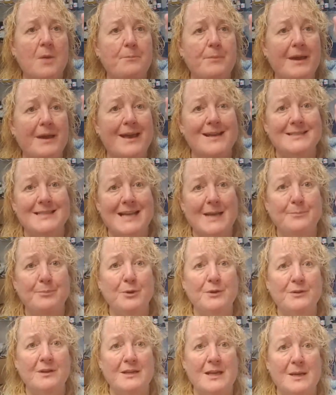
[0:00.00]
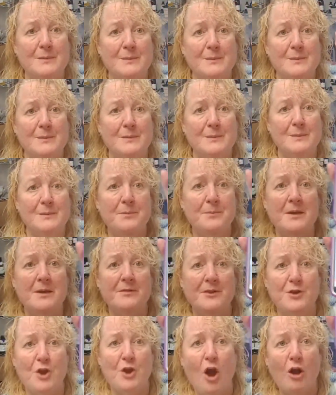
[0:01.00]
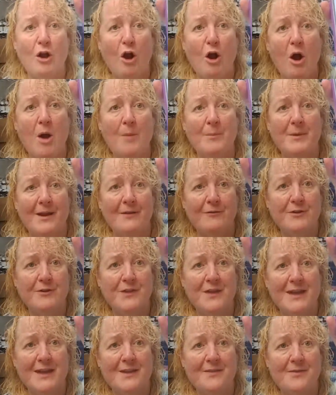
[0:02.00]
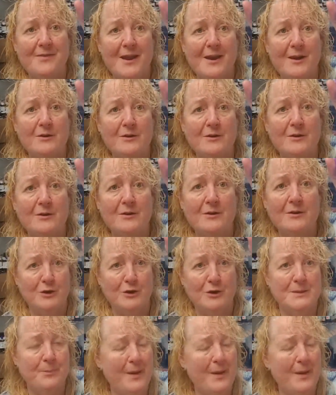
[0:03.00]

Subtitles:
because I put the www and the .com and everything in there. So there's the